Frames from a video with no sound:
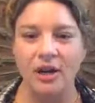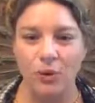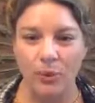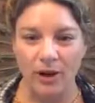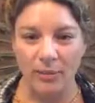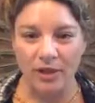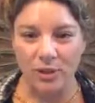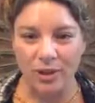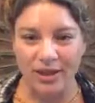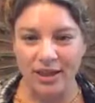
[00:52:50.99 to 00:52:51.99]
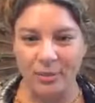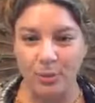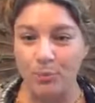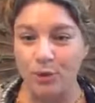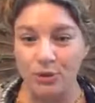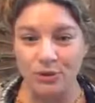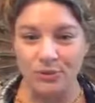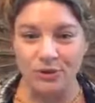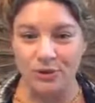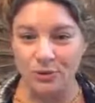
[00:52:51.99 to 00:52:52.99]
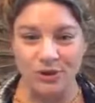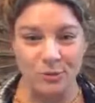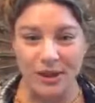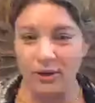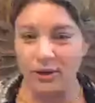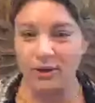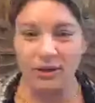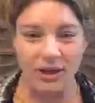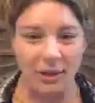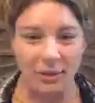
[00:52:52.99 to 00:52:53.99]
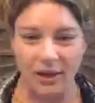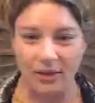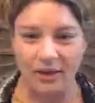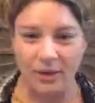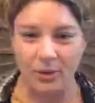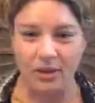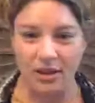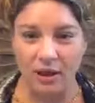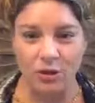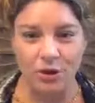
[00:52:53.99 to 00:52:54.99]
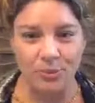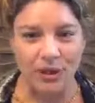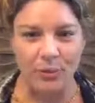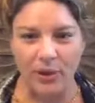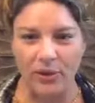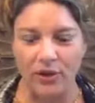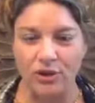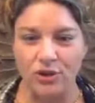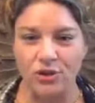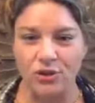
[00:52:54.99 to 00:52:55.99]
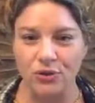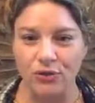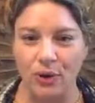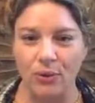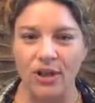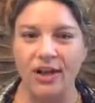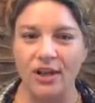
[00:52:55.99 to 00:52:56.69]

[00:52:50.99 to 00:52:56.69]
We recommend hooking up a Bluetooth speaker, allowing a large speaker rather than just your phone